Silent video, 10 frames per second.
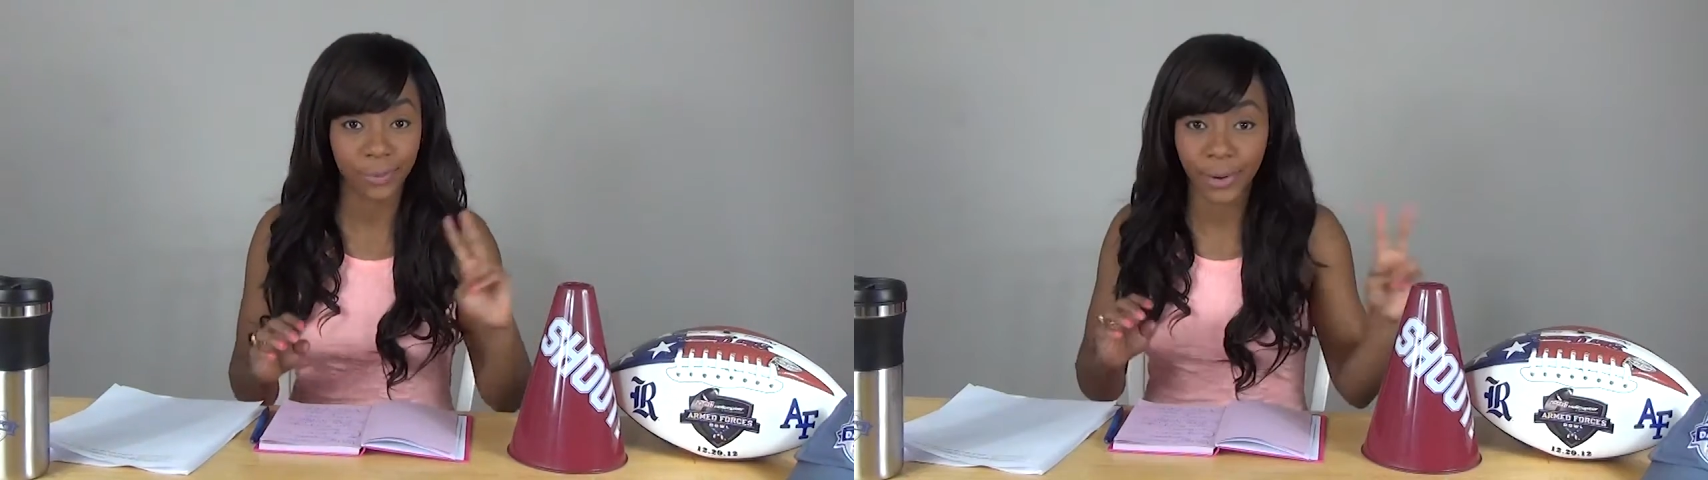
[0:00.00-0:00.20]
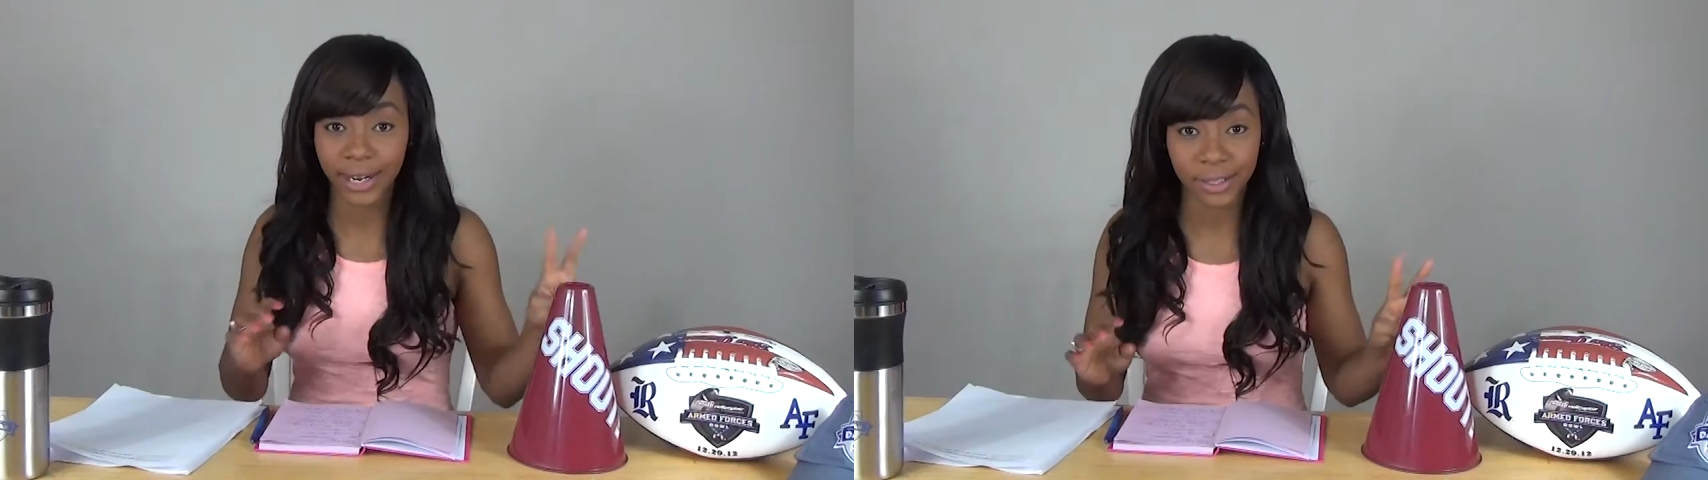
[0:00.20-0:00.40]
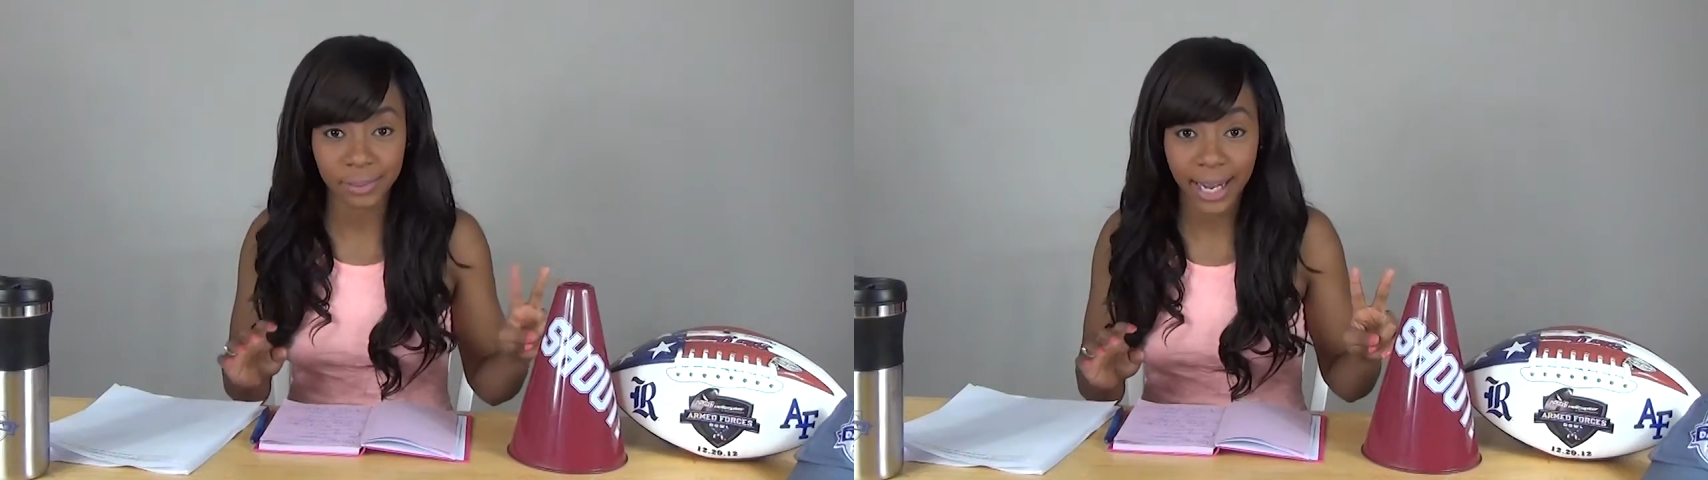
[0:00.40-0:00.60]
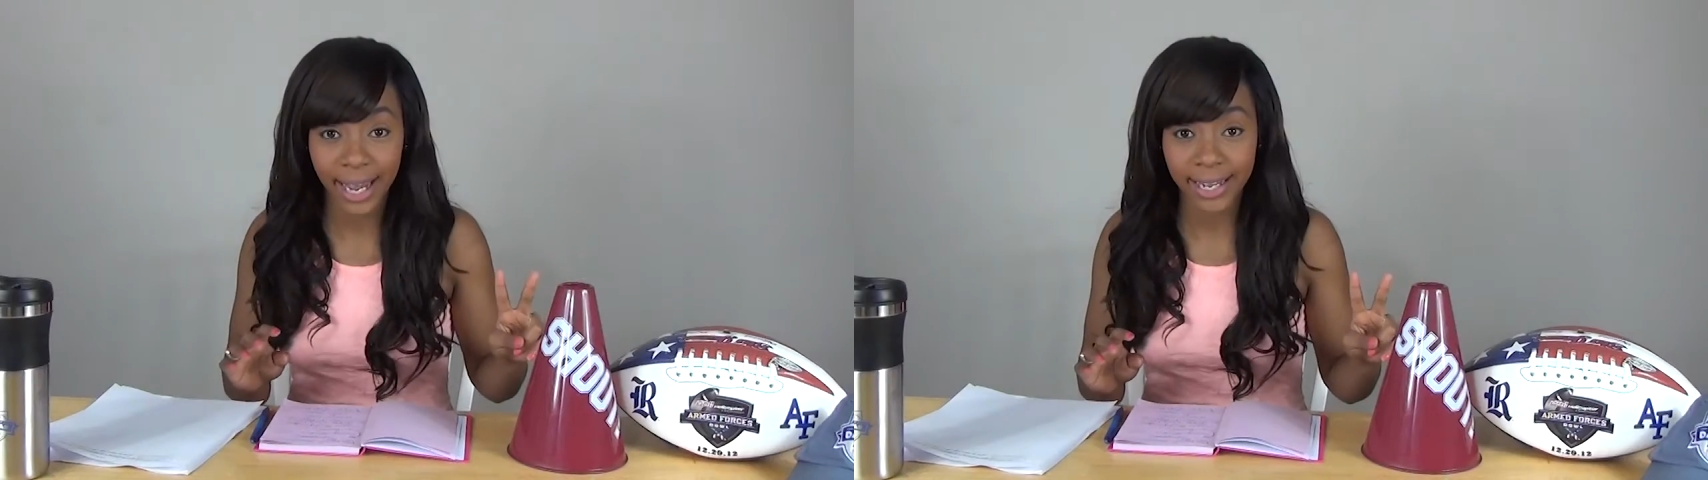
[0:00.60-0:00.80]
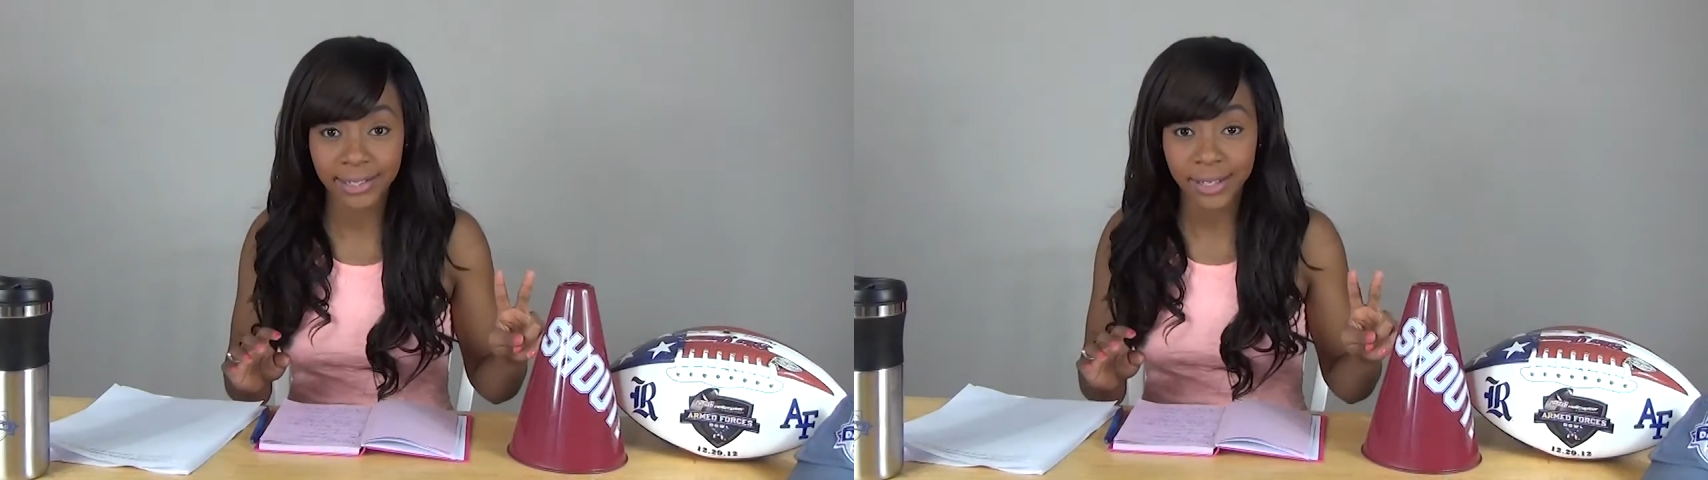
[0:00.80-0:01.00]
random
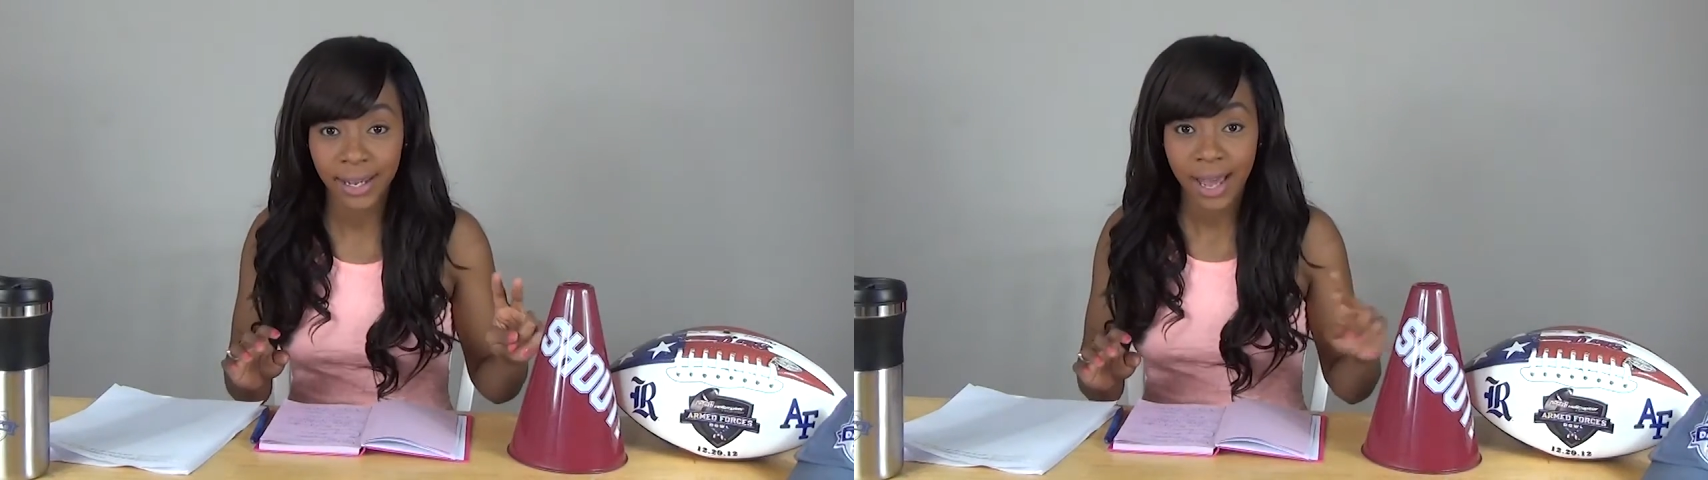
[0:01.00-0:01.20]
guys,